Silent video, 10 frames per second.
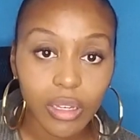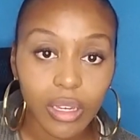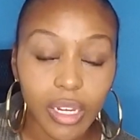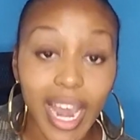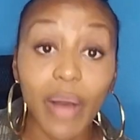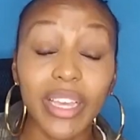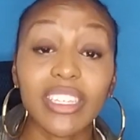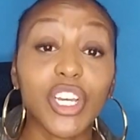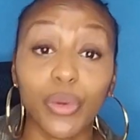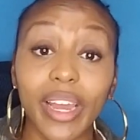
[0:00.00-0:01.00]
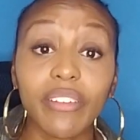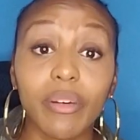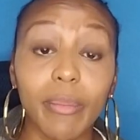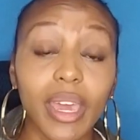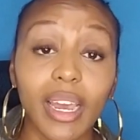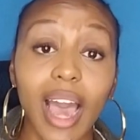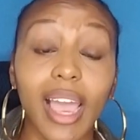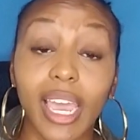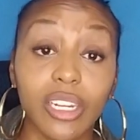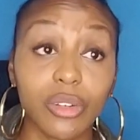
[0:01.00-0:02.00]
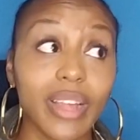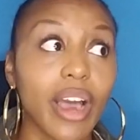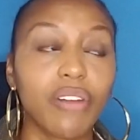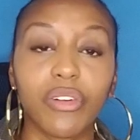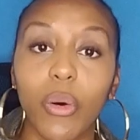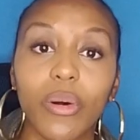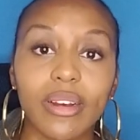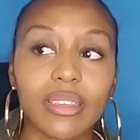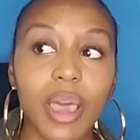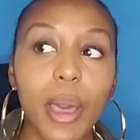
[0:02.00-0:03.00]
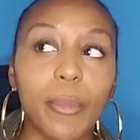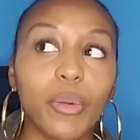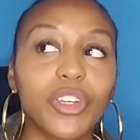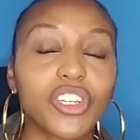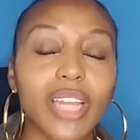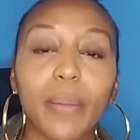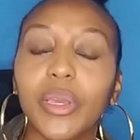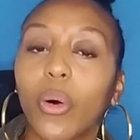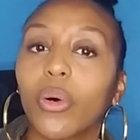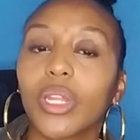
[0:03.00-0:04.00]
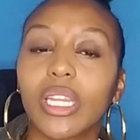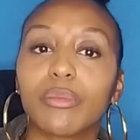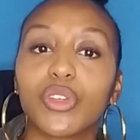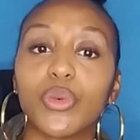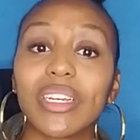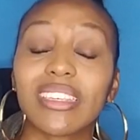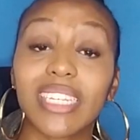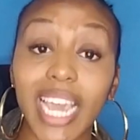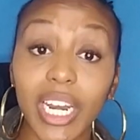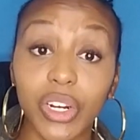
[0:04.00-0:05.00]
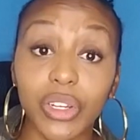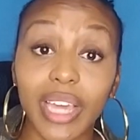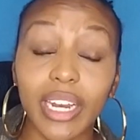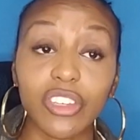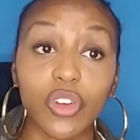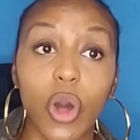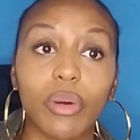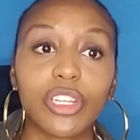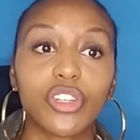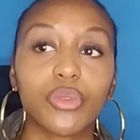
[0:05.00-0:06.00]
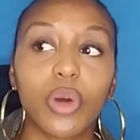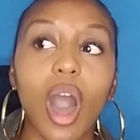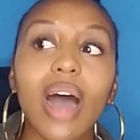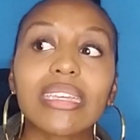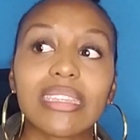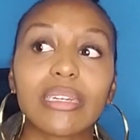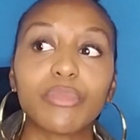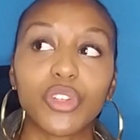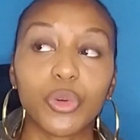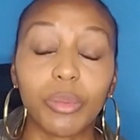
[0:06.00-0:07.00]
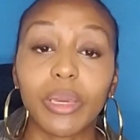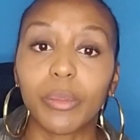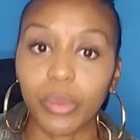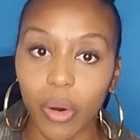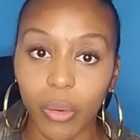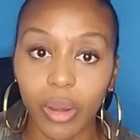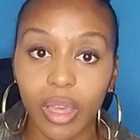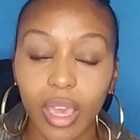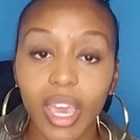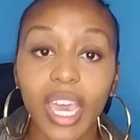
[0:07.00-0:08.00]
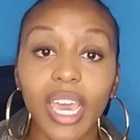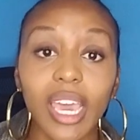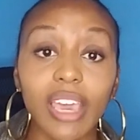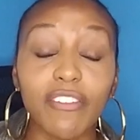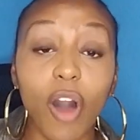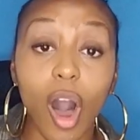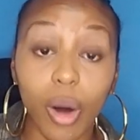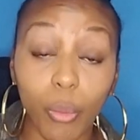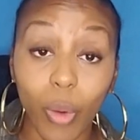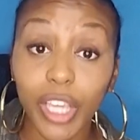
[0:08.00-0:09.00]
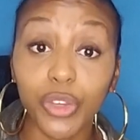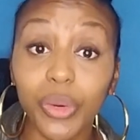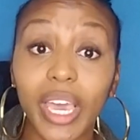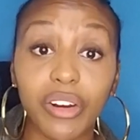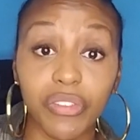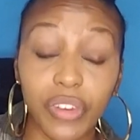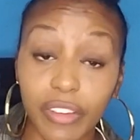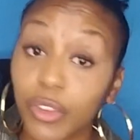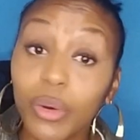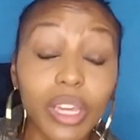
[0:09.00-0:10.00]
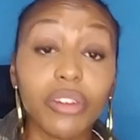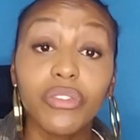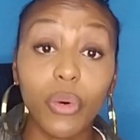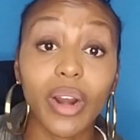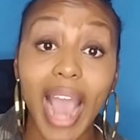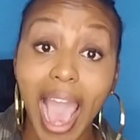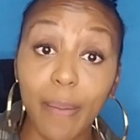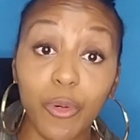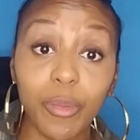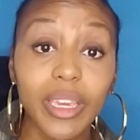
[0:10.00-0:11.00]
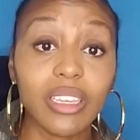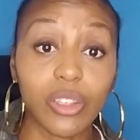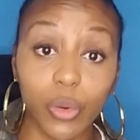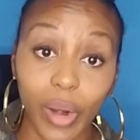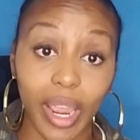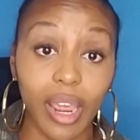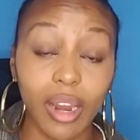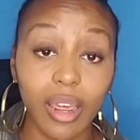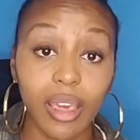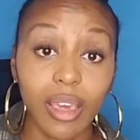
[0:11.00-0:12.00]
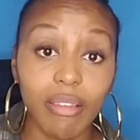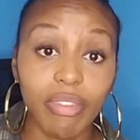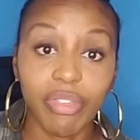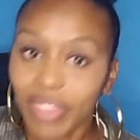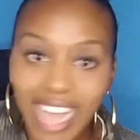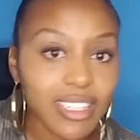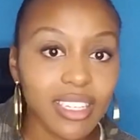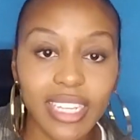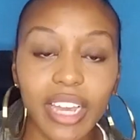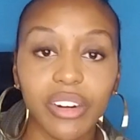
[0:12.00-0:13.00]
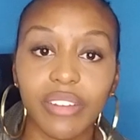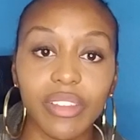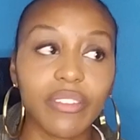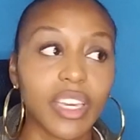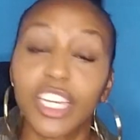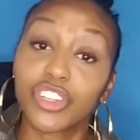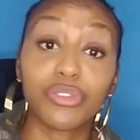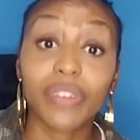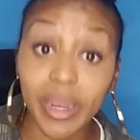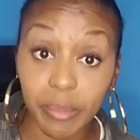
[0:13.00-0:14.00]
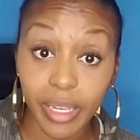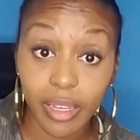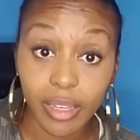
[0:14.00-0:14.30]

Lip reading: Now, is it great if a man of God can do that? Of course, but we should not be holding them to a standard that is going to cause them to be broke. If you can afford Applebee's, great. That's a standard of living because you fed me.